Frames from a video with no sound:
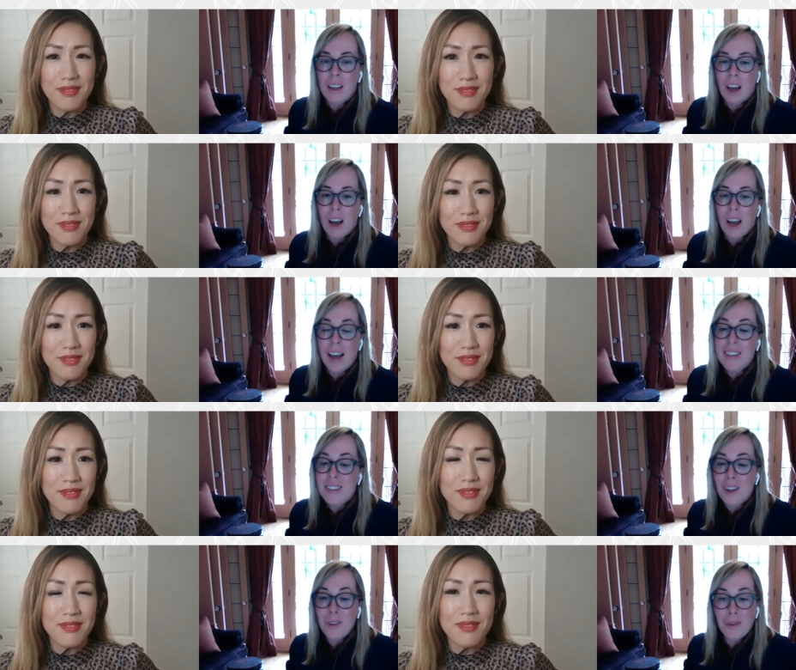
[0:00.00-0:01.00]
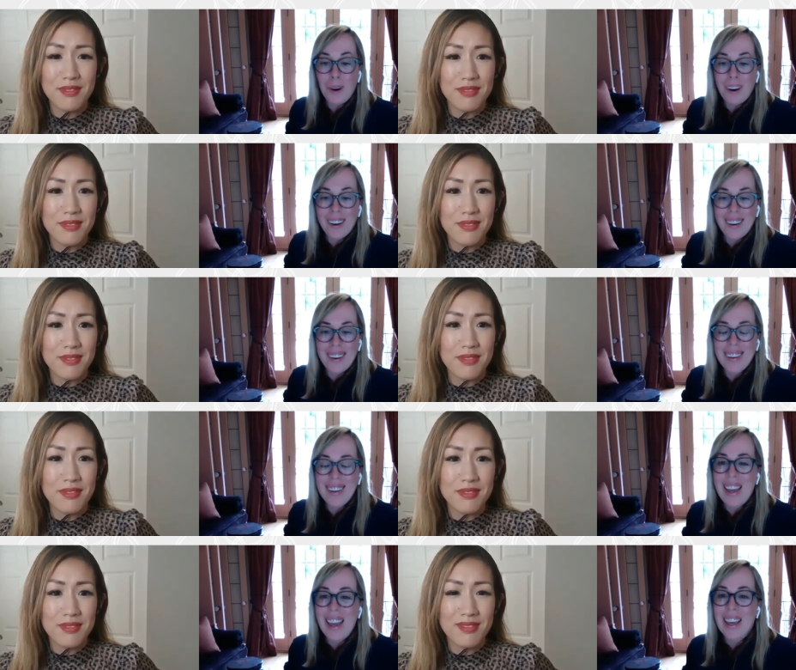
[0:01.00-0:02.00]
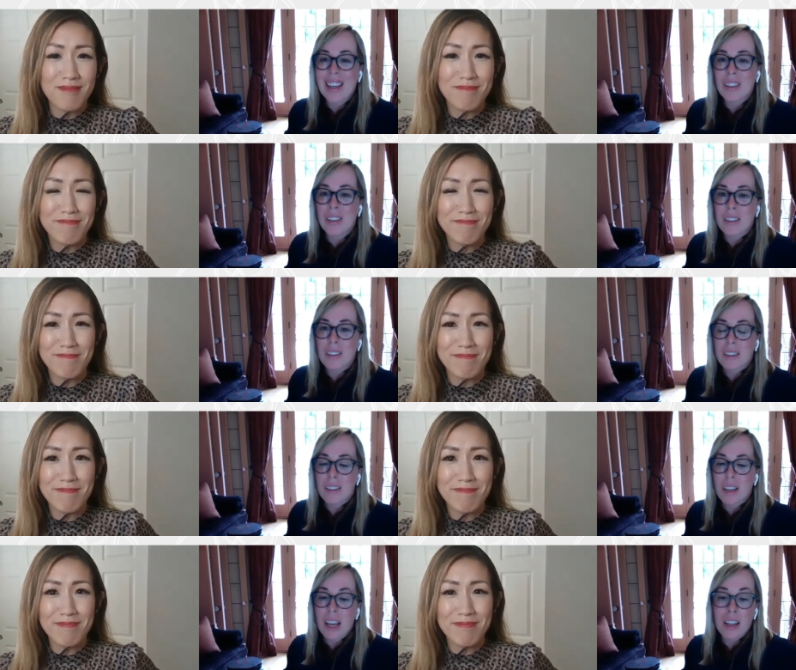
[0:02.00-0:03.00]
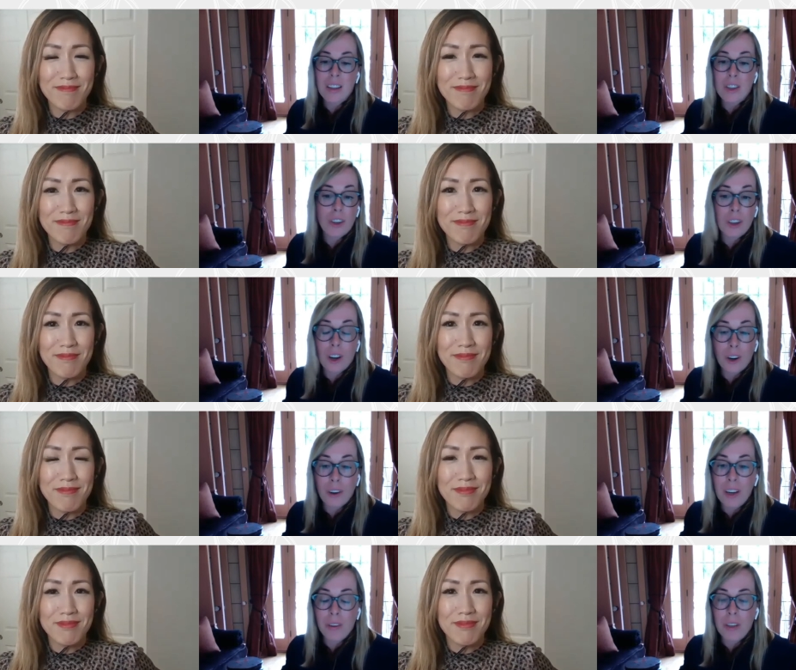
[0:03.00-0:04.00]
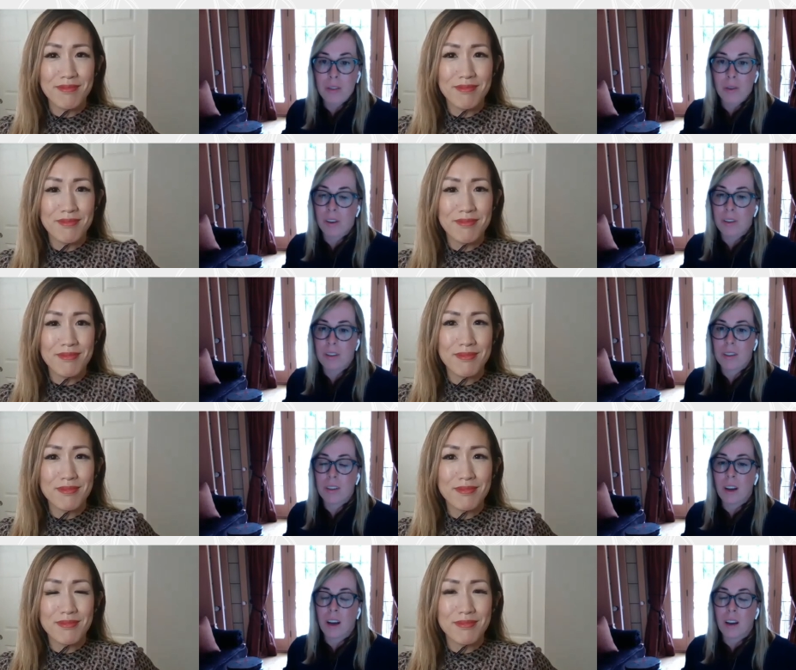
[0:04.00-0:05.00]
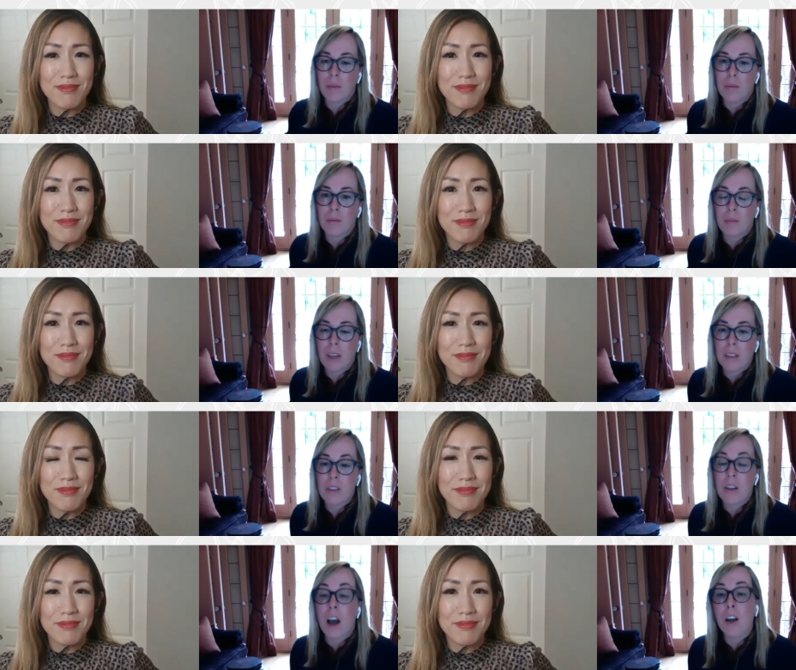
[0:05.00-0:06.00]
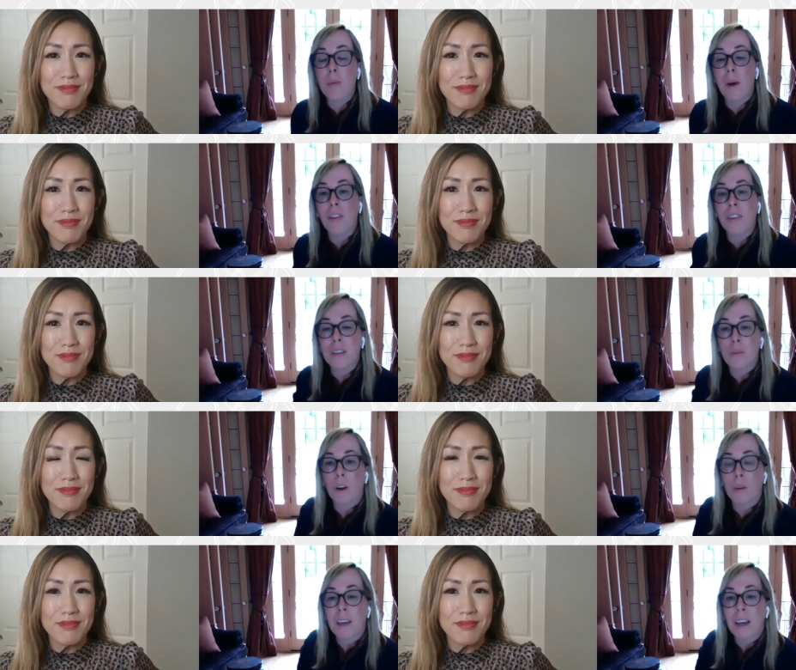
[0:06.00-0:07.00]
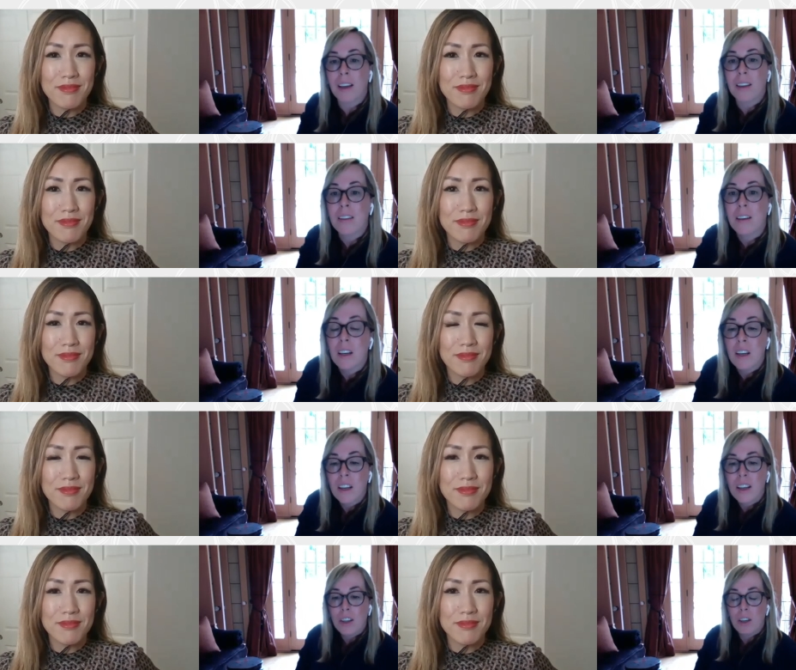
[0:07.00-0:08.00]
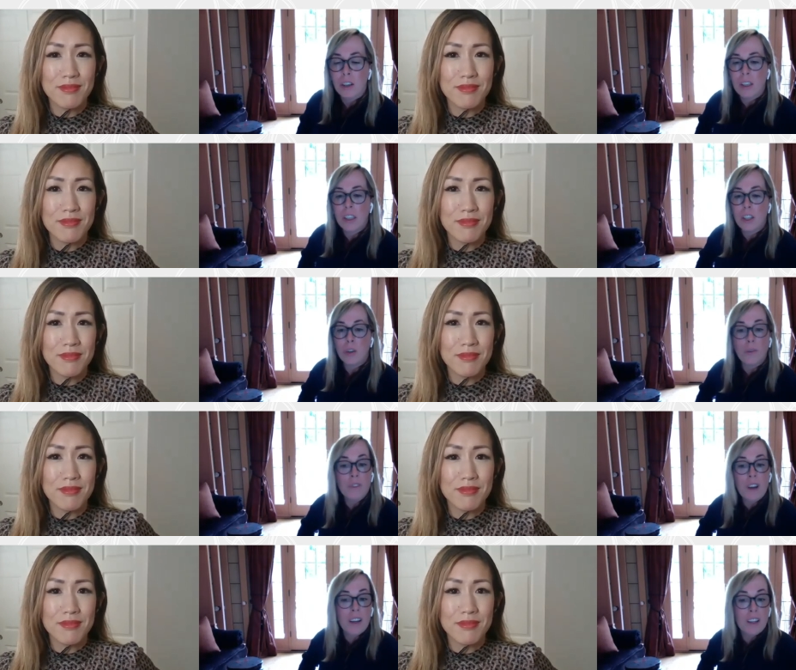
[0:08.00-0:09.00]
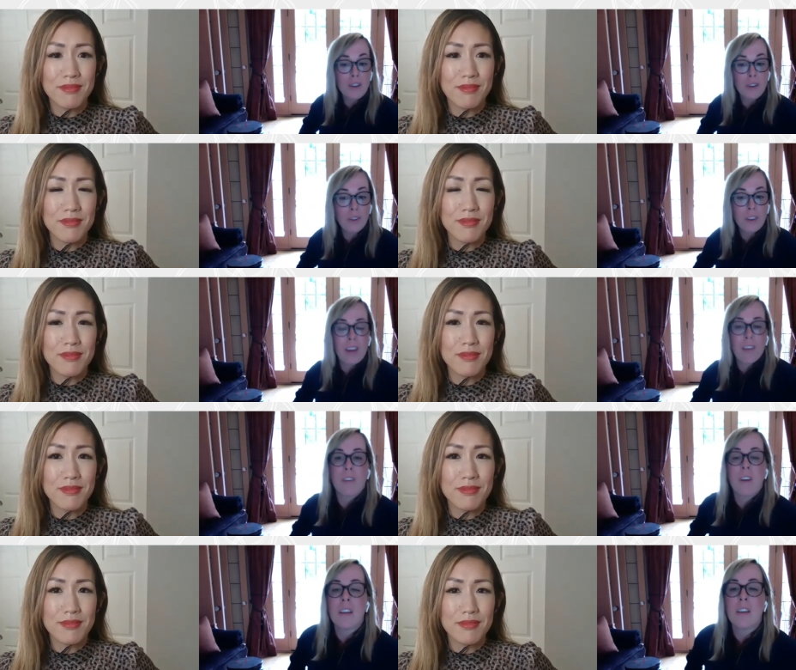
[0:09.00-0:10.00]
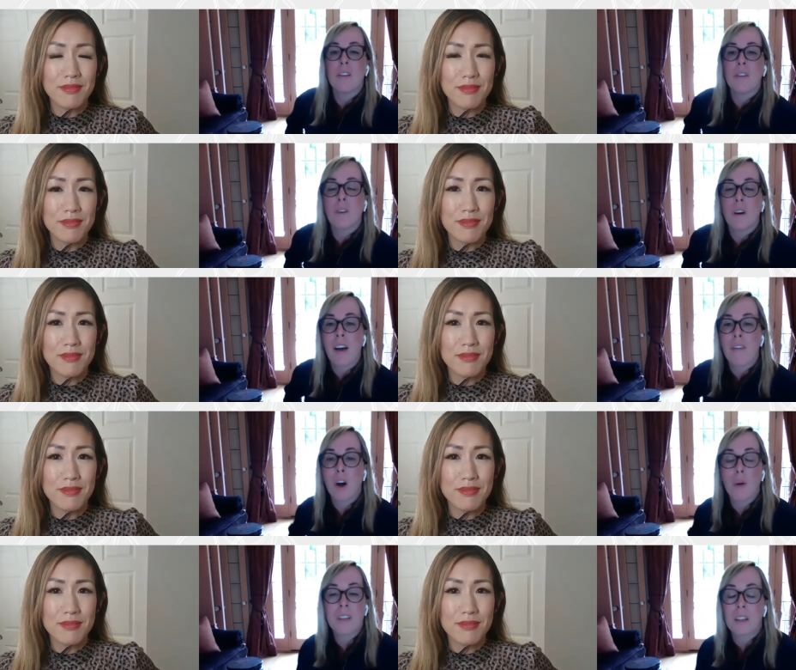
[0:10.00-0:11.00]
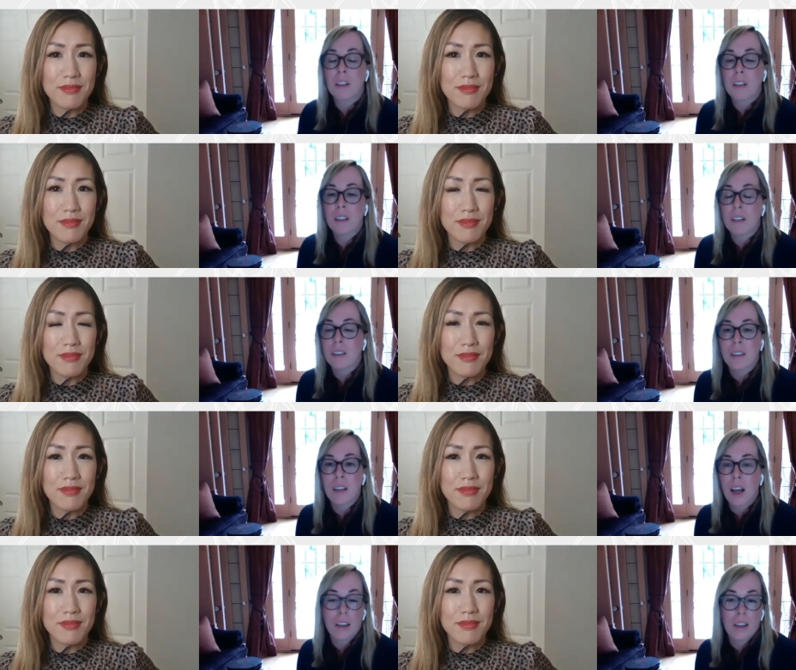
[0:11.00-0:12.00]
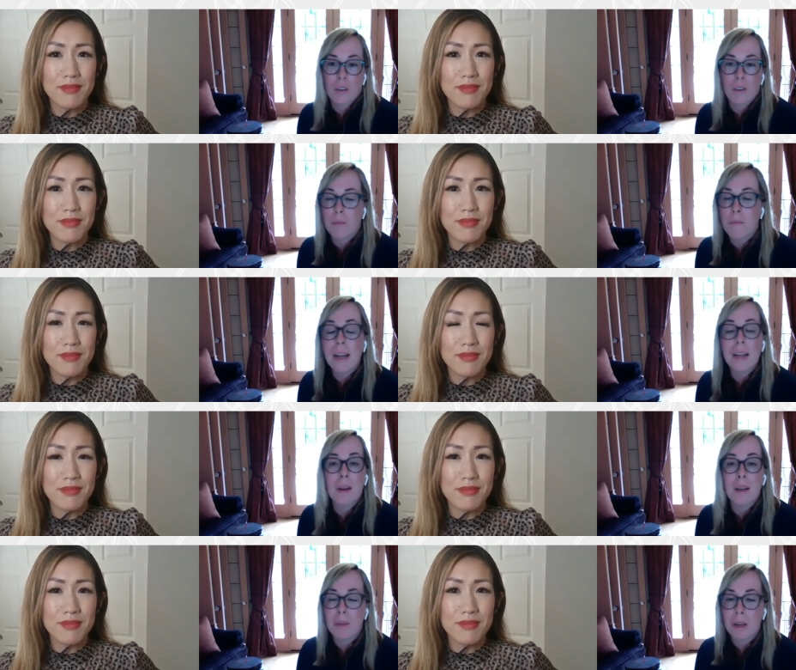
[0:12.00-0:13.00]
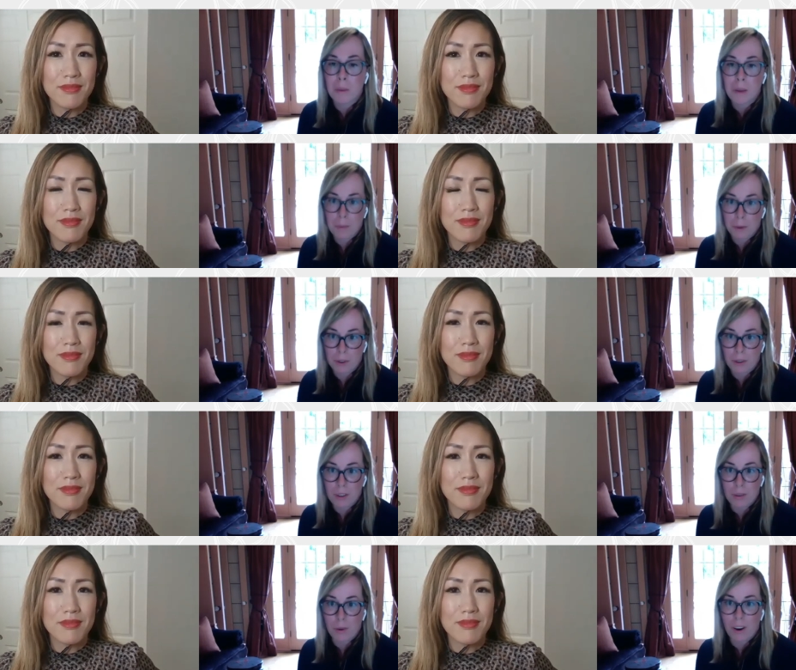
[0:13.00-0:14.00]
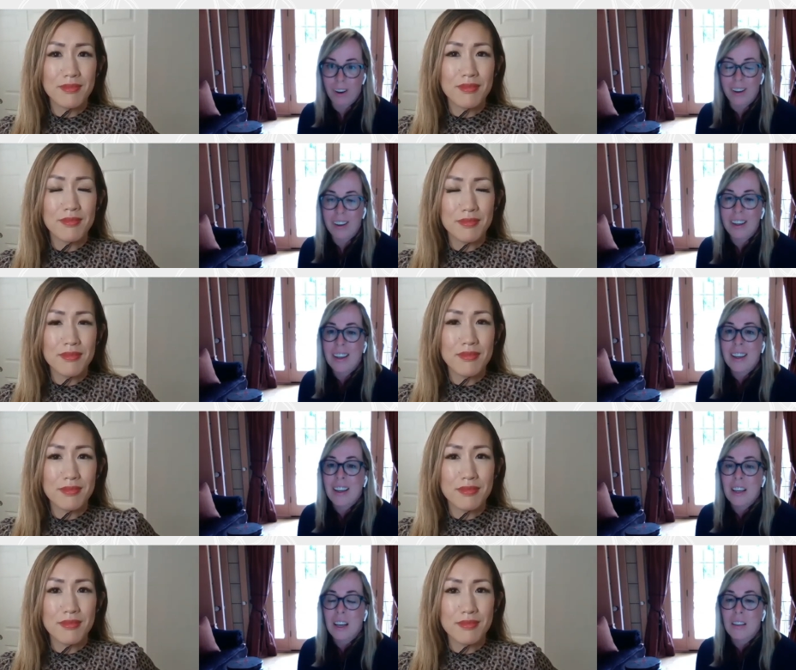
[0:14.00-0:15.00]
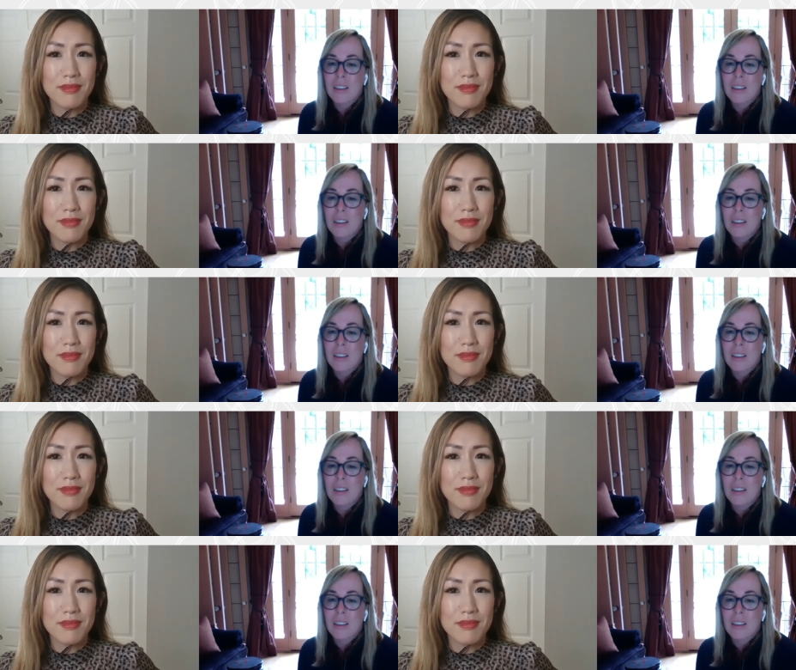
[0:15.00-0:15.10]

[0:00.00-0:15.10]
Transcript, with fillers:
Speaker 1: uh, has done the work and and you're a great resource um, to talk about this work because you're you've done it in your own life and you have helped you know many many many people do this work and